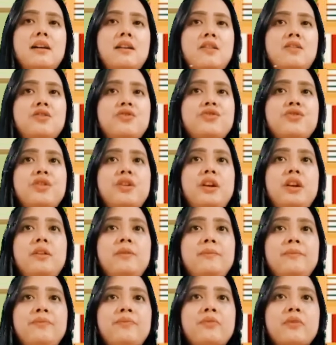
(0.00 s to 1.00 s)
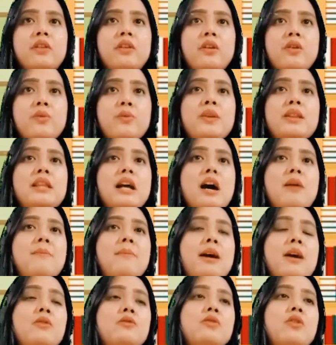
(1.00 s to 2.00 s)
cancer, with the
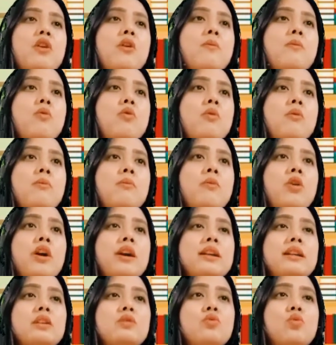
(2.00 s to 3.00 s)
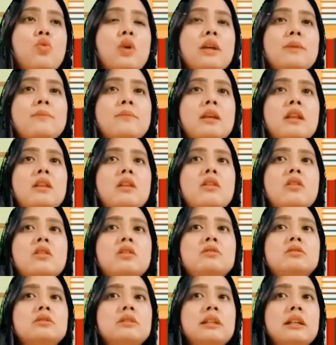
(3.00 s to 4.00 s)
amount of more than 1
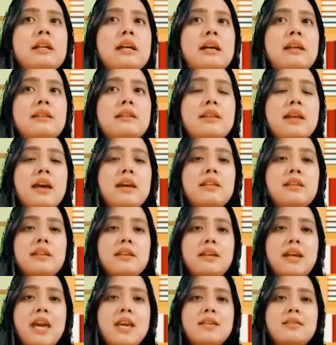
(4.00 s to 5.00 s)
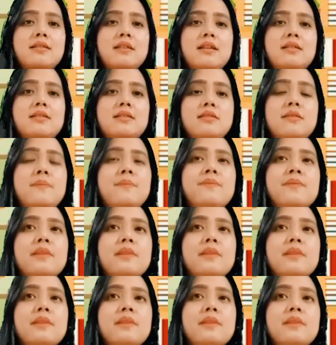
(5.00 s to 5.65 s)
million death cases.